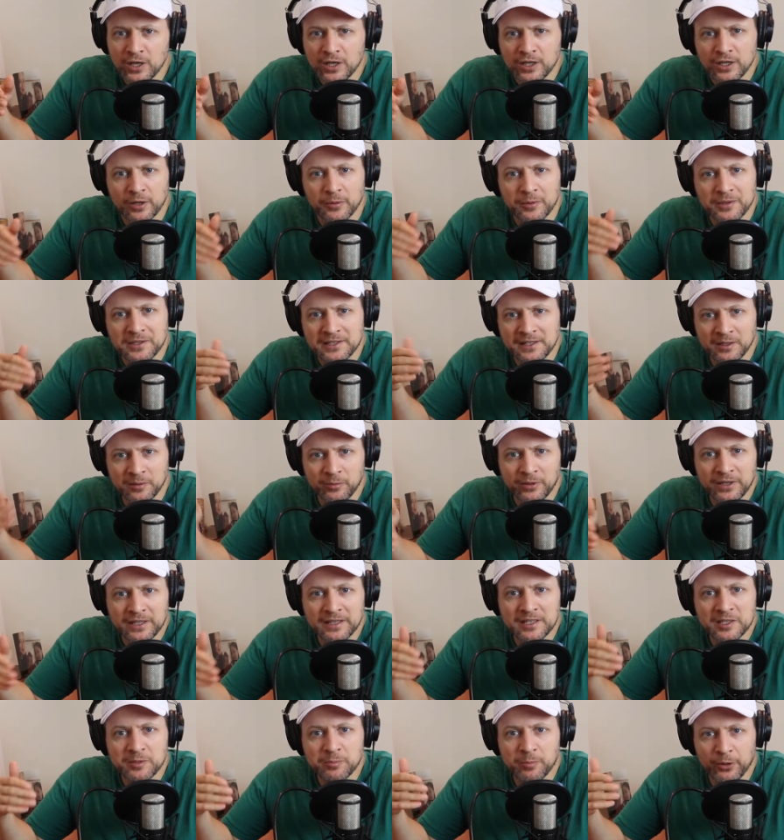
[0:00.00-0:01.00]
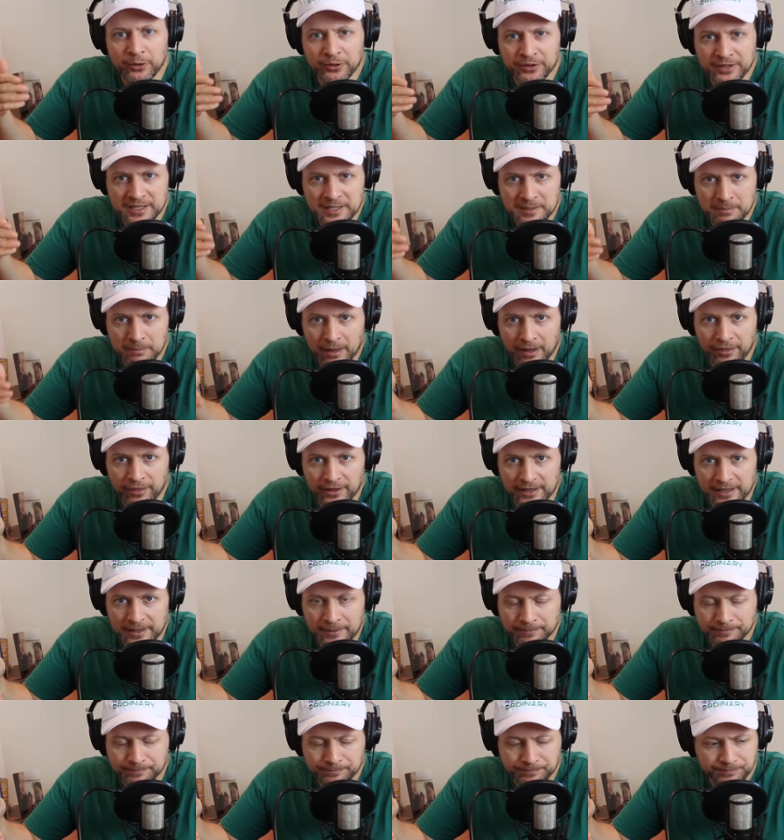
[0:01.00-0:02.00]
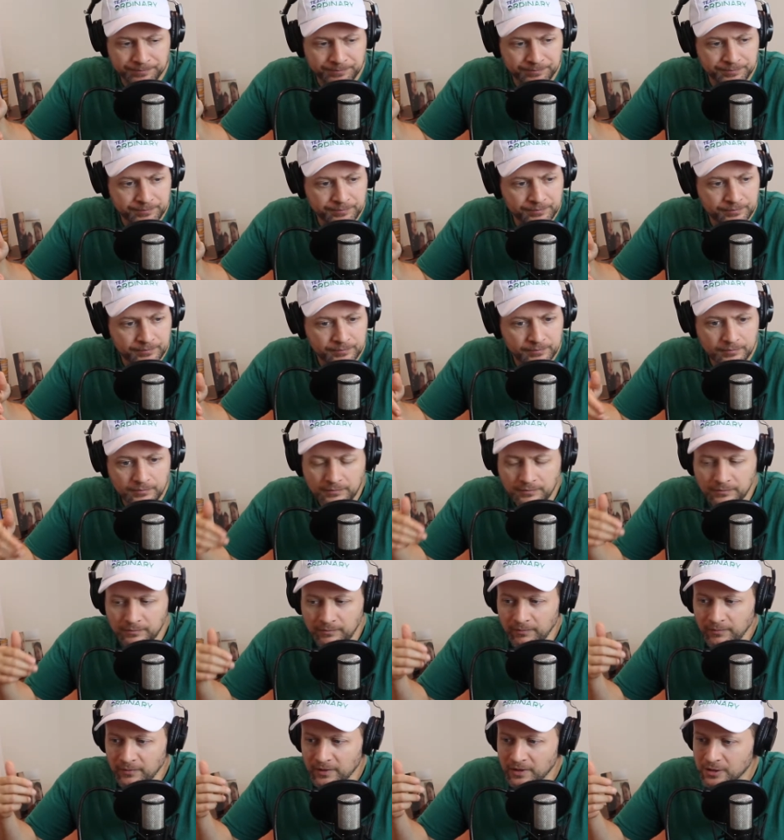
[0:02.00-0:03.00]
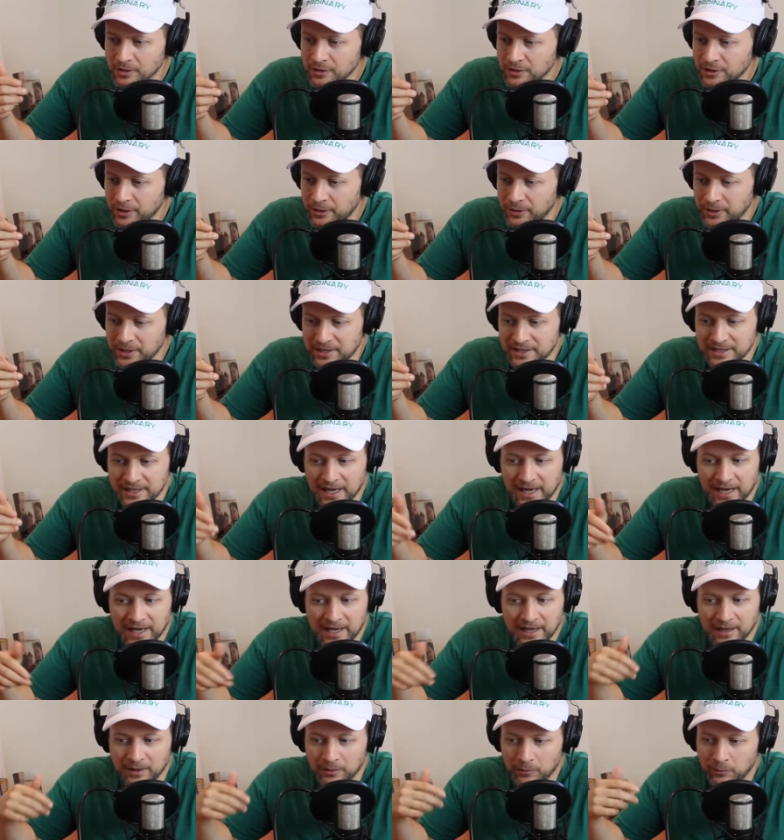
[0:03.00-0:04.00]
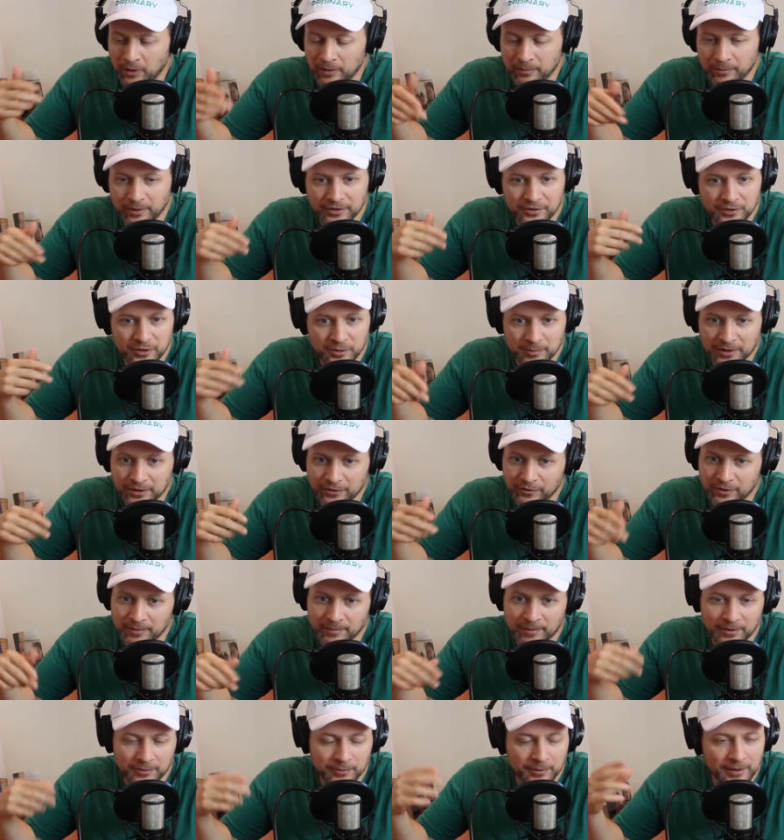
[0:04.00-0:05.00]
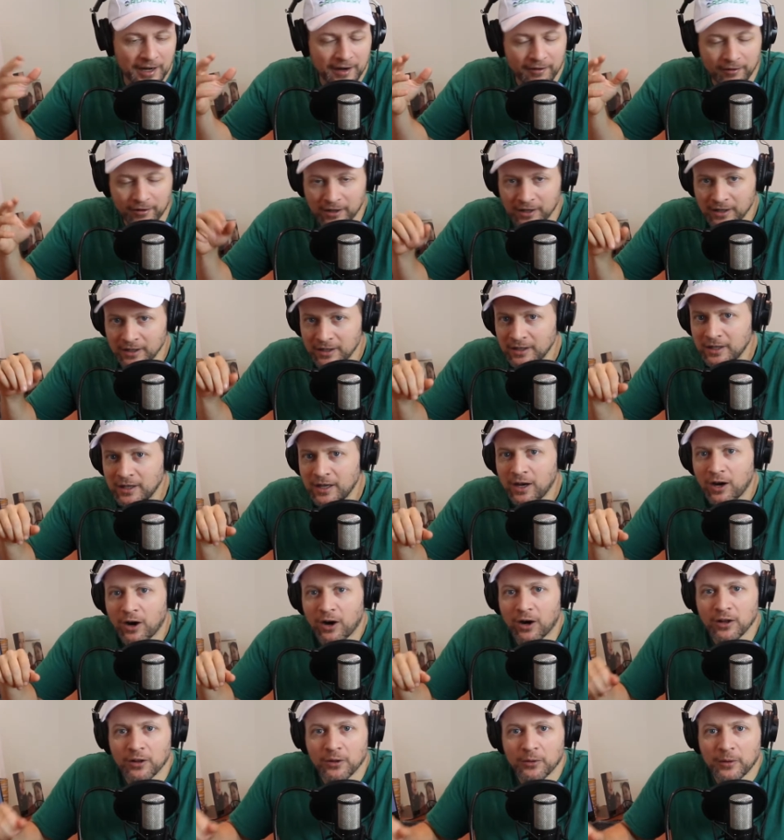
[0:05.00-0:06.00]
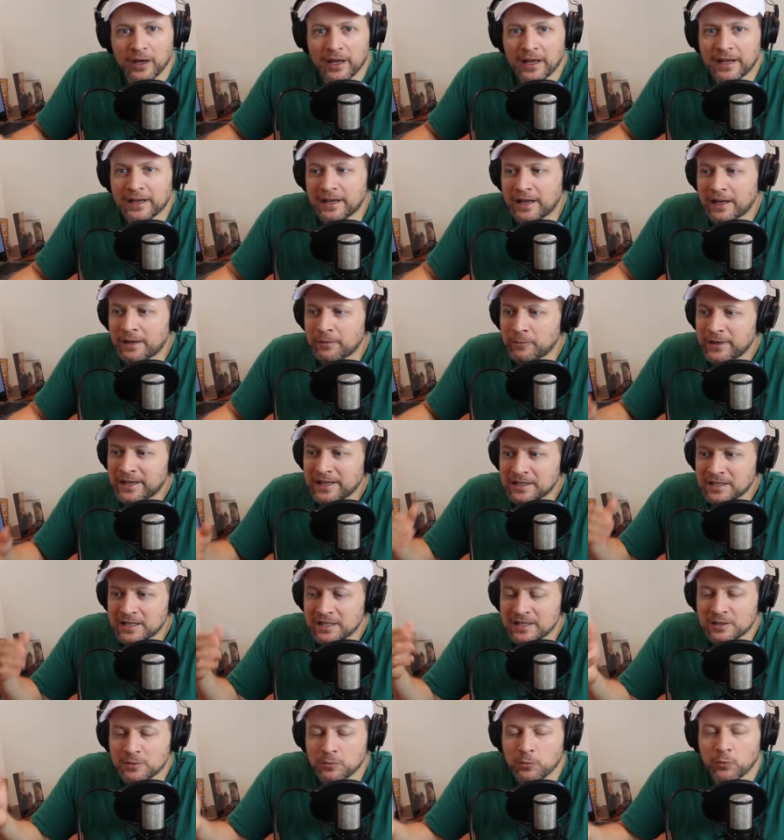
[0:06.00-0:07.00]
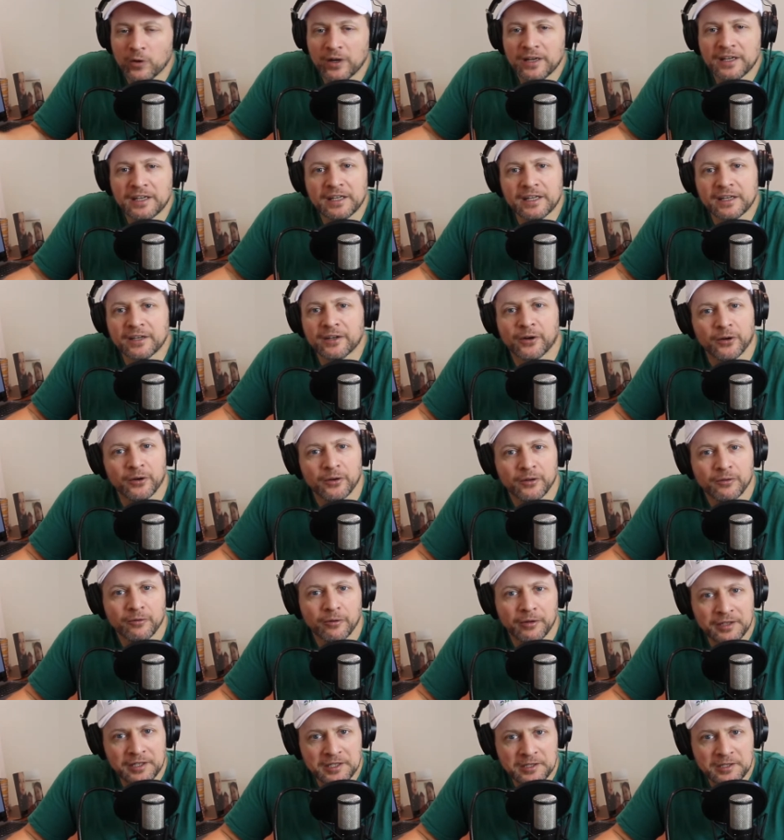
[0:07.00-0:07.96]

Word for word: You know, we celebrate these birthdays monthly. So it's 1 month, 2 month, 3 month, whatever. Although, and we get to this 1 year, right?